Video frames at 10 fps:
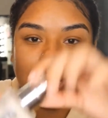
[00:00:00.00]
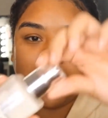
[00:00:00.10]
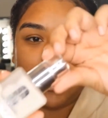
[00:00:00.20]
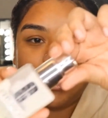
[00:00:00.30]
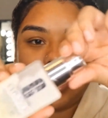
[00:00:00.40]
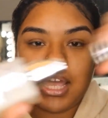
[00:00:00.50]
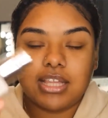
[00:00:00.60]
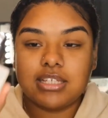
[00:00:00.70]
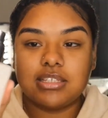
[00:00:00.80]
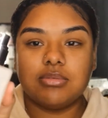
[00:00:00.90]
And
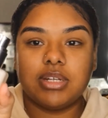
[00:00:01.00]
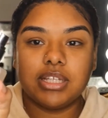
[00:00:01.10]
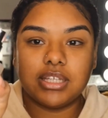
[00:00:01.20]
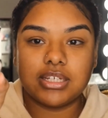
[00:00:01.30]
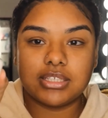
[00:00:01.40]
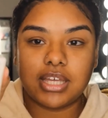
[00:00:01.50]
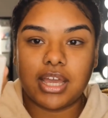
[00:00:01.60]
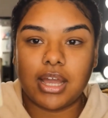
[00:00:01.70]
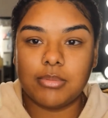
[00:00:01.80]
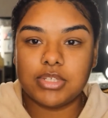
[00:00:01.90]
yeah, this is what it looks
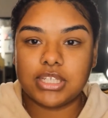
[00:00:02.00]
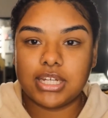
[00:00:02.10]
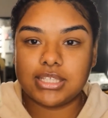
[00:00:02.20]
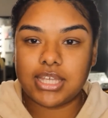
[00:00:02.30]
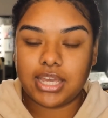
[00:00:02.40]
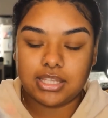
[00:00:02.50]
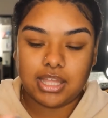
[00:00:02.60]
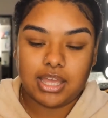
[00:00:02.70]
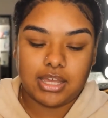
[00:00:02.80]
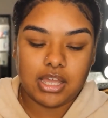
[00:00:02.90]
like. I'm just gonna take
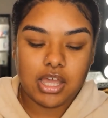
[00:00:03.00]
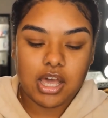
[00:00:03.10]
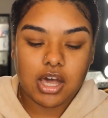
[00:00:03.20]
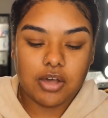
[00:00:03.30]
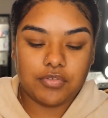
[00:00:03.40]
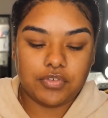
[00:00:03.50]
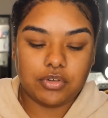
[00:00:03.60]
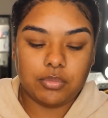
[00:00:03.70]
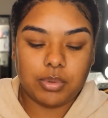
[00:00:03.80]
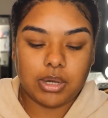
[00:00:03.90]
like a
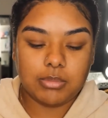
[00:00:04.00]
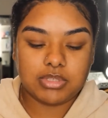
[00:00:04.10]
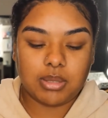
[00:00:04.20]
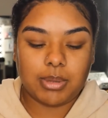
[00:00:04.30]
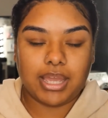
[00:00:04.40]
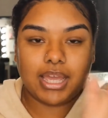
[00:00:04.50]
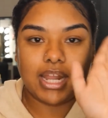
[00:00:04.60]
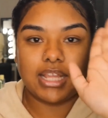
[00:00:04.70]
few pumps on my hand.